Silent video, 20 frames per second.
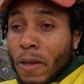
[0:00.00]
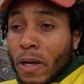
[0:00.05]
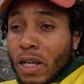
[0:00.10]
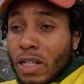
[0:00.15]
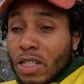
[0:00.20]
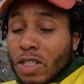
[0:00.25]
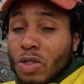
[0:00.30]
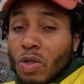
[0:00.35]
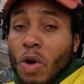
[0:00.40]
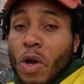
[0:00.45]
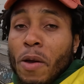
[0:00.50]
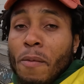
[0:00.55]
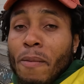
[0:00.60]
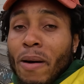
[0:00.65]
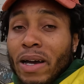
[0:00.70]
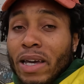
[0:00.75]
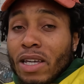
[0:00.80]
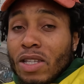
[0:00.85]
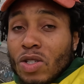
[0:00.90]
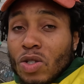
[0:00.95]
It is going
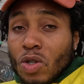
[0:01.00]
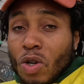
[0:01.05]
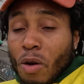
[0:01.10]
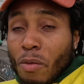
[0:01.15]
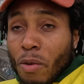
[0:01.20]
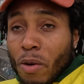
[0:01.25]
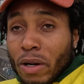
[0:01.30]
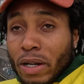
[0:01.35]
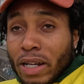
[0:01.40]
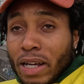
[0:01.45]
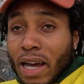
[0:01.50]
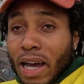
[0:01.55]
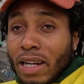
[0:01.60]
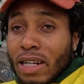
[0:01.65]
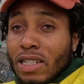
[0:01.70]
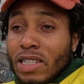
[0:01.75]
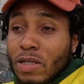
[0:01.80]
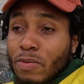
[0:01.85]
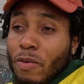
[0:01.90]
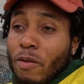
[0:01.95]
back into your body, and
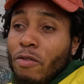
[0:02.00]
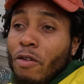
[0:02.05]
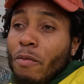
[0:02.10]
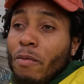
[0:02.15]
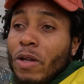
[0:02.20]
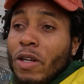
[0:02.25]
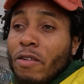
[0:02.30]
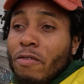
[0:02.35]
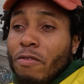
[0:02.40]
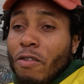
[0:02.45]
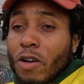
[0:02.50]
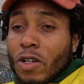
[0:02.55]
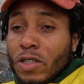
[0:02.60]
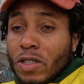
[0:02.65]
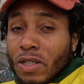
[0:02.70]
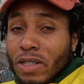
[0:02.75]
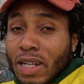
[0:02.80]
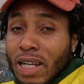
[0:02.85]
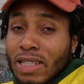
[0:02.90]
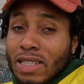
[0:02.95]
it's performing the
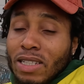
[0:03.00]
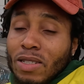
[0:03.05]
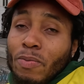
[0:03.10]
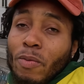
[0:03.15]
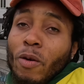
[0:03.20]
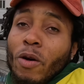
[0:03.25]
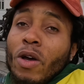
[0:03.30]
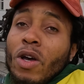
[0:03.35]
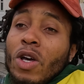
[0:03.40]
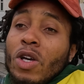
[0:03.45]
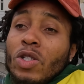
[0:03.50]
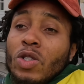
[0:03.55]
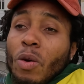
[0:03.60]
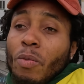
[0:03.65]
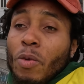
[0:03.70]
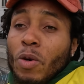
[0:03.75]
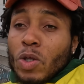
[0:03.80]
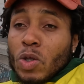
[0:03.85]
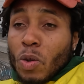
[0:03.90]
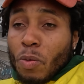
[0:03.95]
function that it's
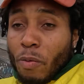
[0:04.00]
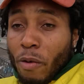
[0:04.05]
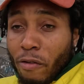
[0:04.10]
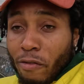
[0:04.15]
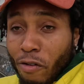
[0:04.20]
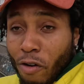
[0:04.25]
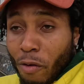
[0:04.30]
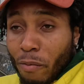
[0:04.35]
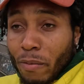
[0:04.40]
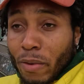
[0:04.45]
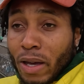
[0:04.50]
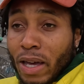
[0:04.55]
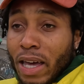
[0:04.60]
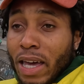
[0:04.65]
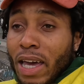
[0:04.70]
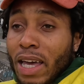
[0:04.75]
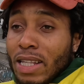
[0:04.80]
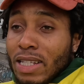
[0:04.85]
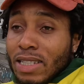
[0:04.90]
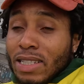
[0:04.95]
supposed to perform.
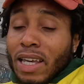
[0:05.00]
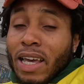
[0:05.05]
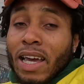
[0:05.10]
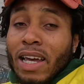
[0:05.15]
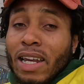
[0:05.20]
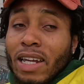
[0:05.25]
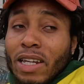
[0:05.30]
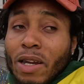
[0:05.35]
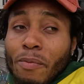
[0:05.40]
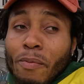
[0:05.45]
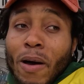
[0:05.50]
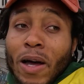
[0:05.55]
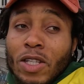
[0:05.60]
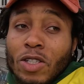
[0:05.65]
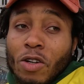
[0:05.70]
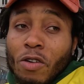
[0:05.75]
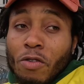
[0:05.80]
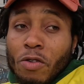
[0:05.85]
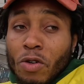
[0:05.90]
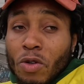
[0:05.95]
It is healing the parts
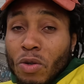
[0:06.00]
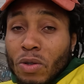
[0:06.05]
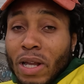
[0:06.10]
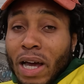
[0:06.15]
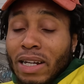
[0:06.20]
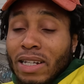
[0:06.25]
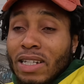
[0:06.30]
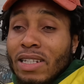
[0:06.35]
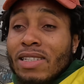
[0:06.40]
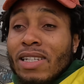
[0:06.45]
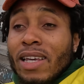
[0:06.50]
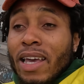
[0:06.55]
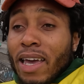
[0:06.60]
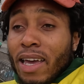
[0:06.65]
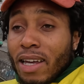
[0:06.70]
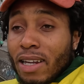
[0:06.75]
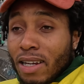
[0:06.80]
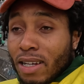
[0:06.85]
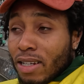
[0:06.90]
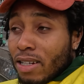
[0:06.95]
of you that need
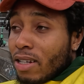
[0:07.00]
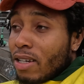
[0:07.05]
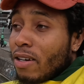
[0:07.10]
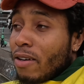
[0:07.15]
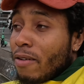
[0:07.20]
healing.